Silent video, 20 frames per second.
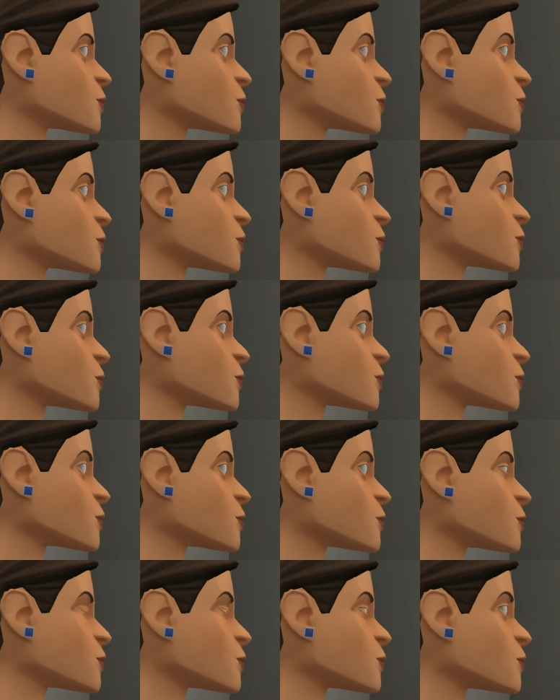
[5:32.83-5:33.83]

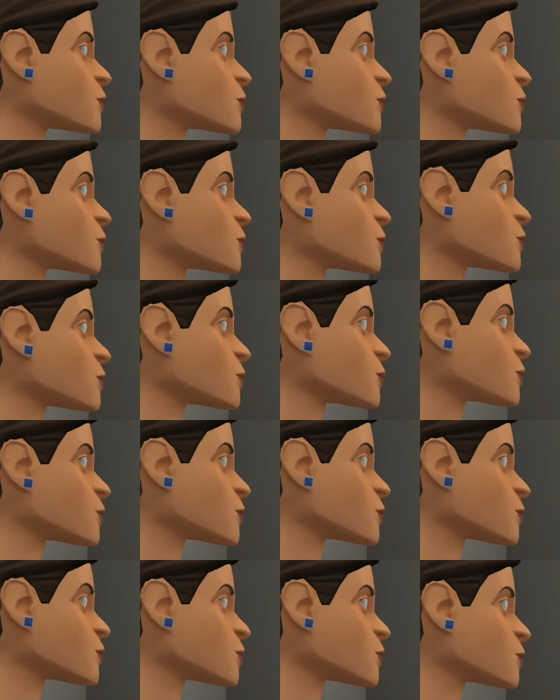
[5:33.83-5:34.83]

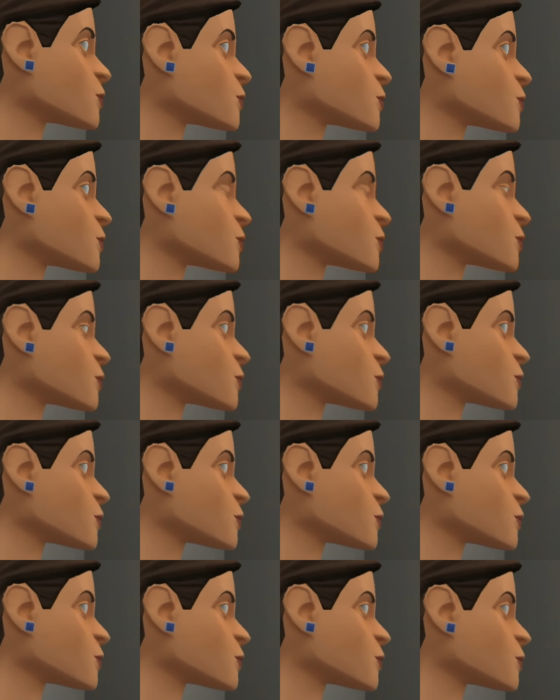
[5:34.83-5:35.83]

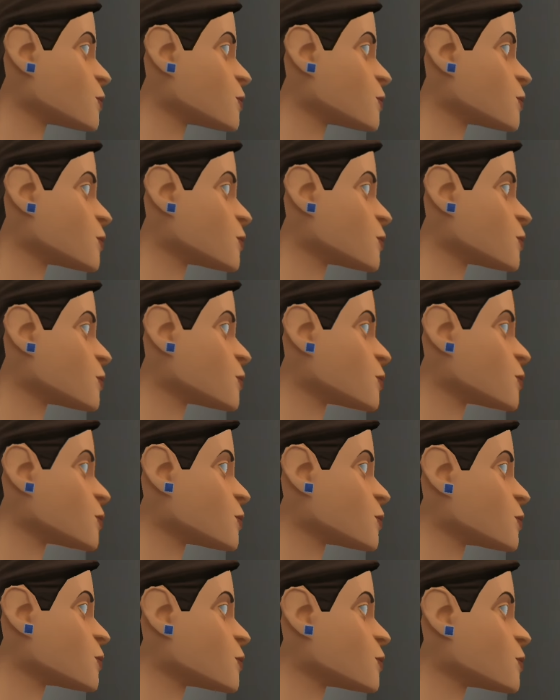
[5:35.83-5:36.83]

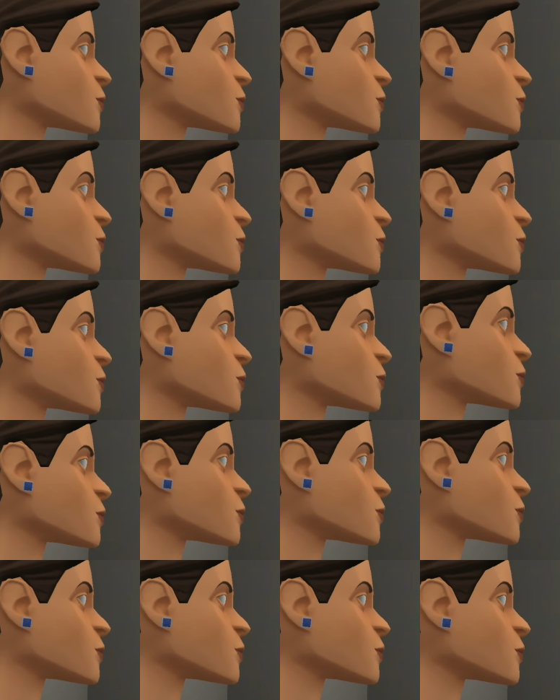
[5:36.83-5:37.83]

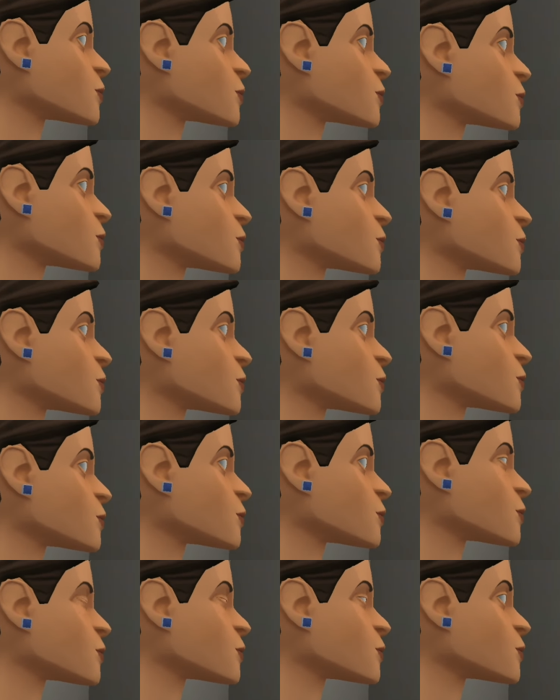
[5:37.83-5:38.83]

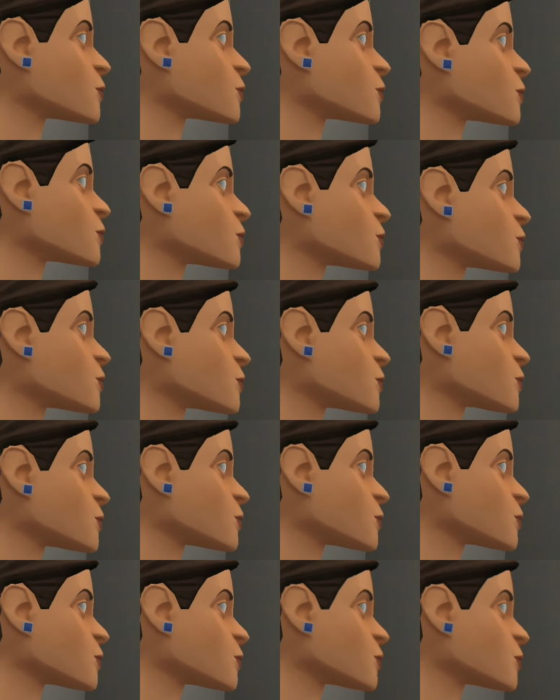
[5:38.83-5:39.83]

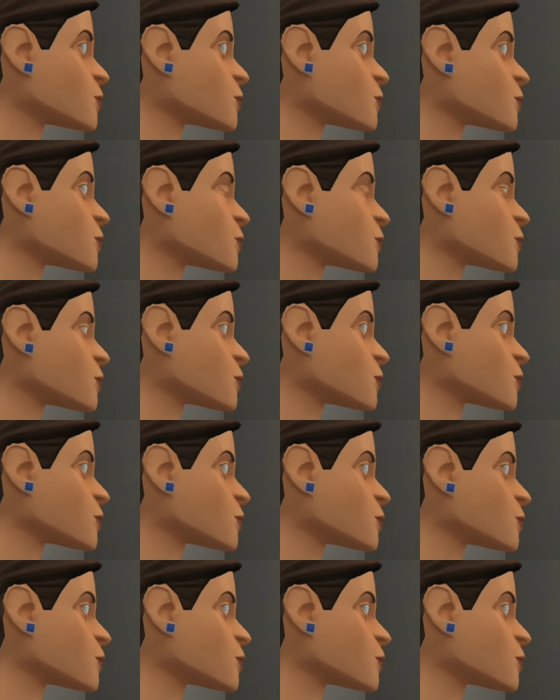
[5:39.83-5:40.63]
[no speech]